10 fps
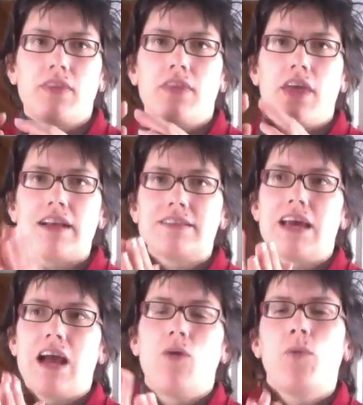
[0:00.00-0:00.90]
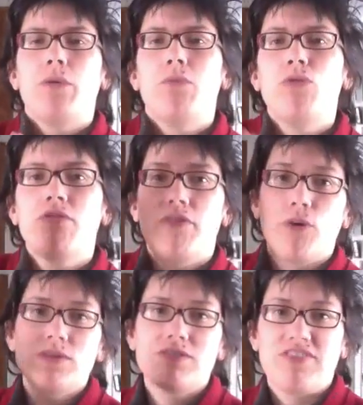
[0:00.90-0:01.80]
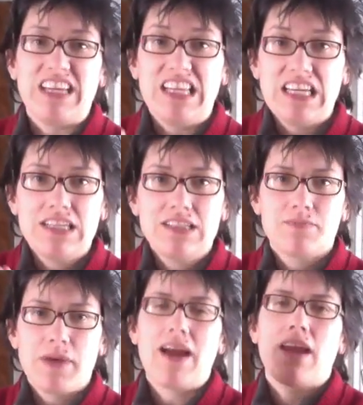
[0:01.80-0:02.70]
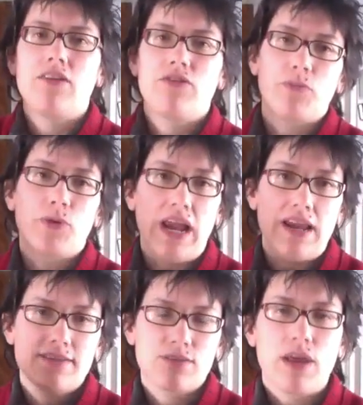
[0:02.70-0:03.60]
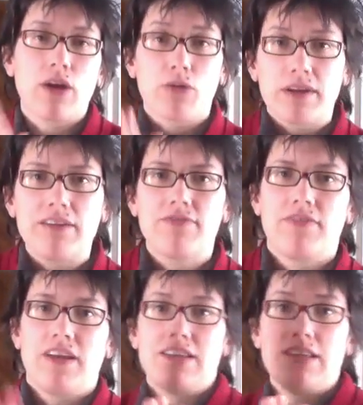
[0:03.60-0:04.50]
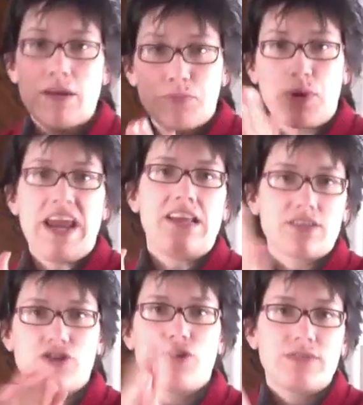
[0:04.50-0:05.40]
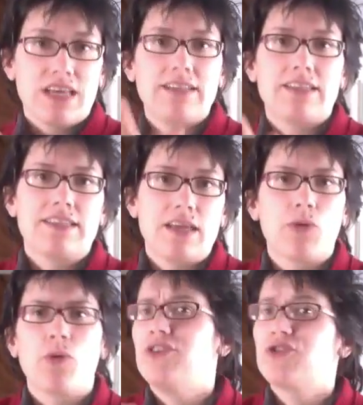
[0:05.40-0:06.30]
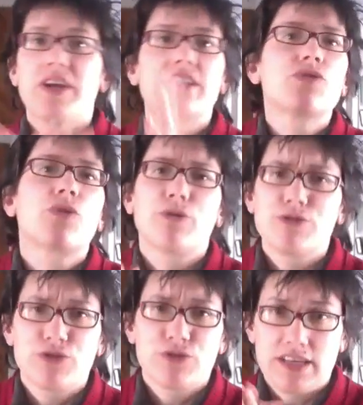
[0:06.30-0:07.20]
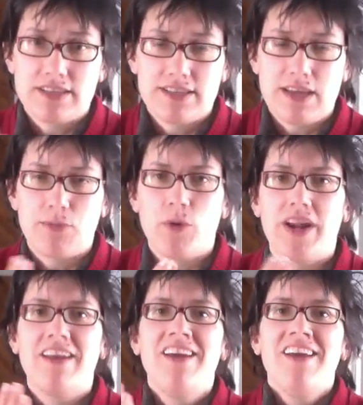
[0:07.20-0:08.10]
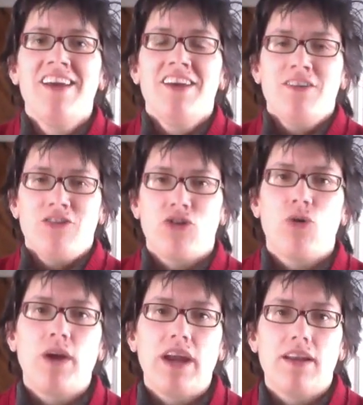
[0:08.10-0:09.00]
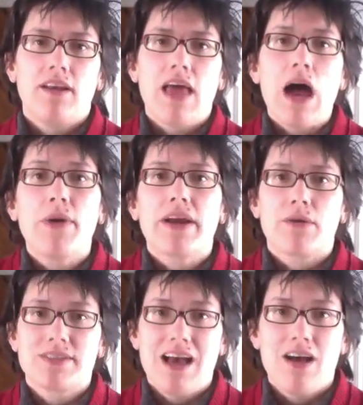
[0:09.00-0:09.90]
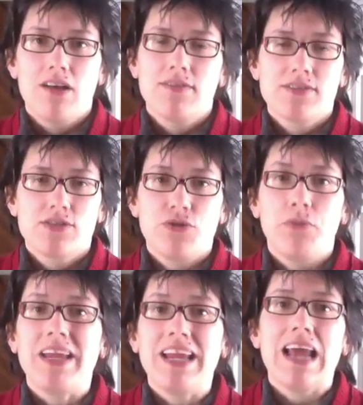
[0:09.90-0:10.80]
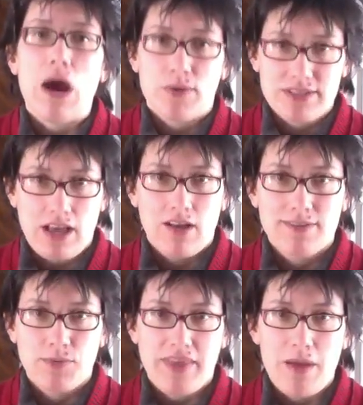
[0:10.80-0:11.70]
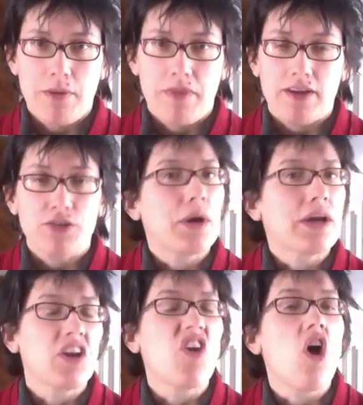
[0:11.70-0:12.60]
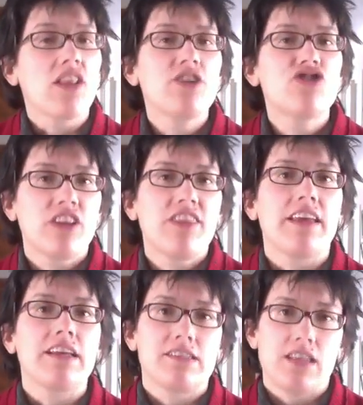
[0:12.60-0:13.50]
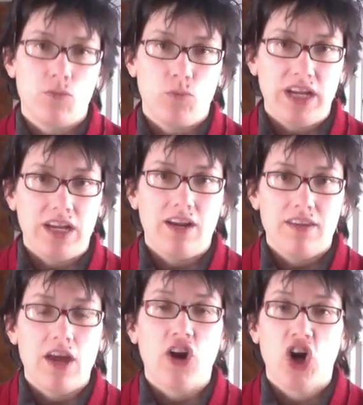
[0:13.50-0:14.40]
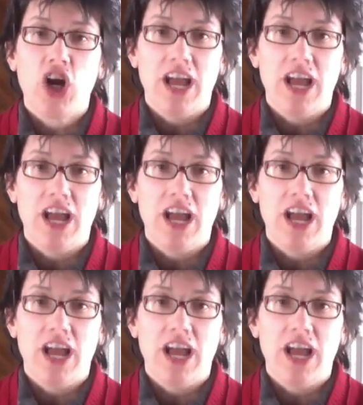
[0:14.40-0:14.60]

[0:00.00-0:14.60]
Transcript: that's how we move those feelings back into praise. So like grief and praise are two sides of the same coin. Joy and sorrow, two sides of the same coin. So in allowing ourselves to meet ourselves with empathy, to acknowledge the things that hurt